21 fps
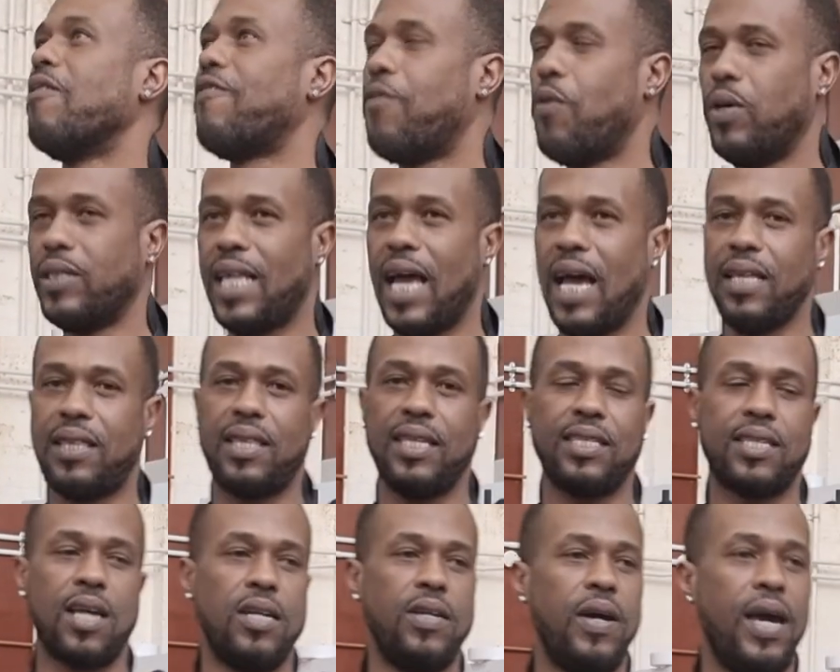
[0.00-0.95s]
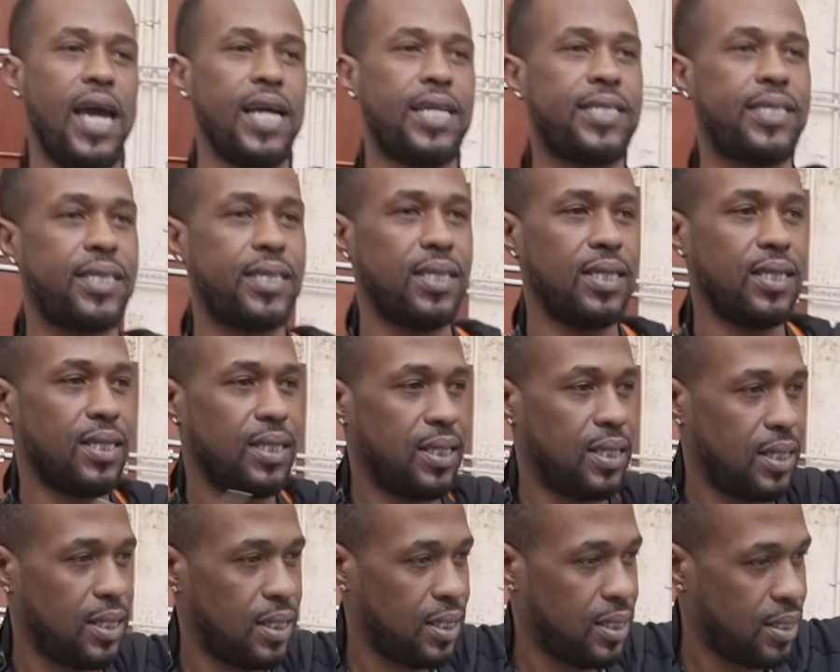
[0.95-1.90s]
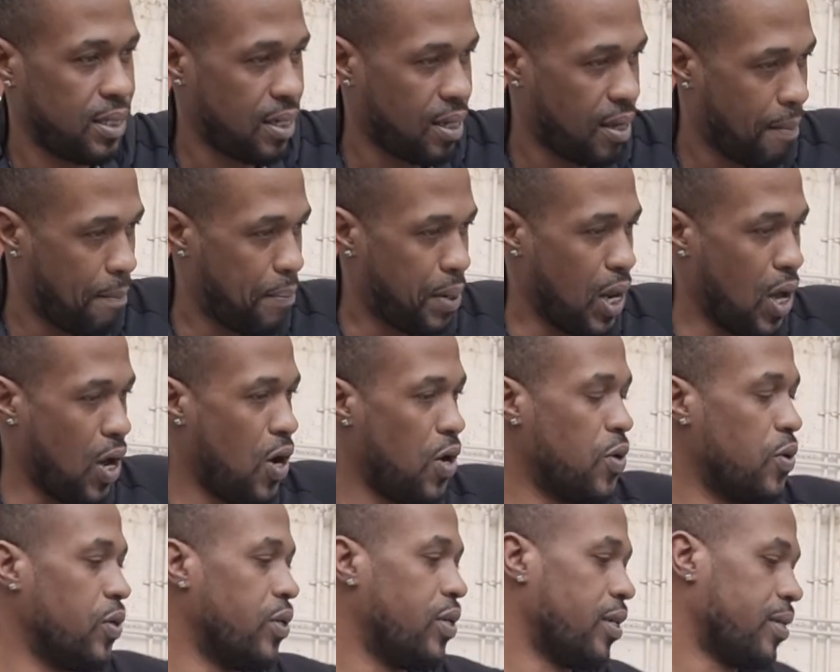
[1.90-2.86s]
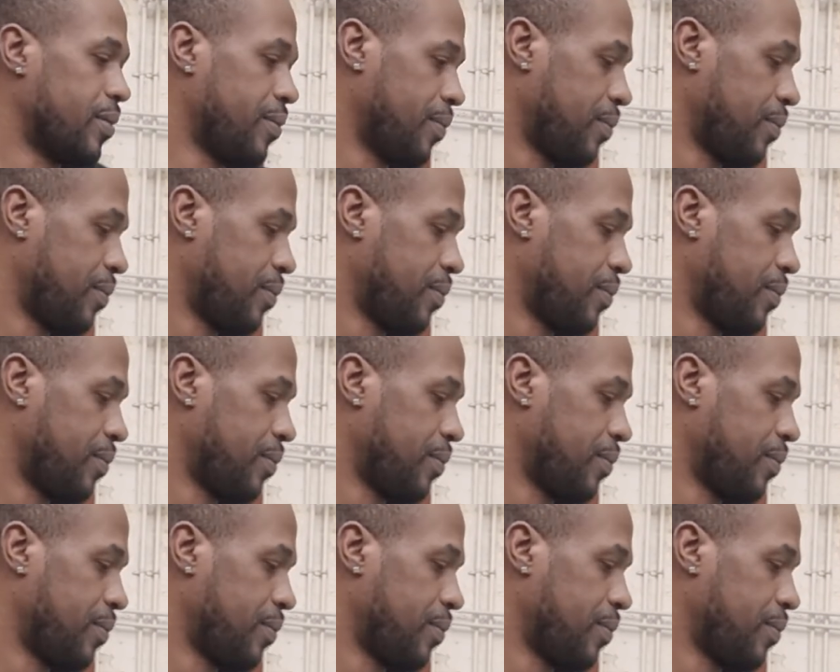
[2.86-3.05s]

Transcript: Before death is going to explode.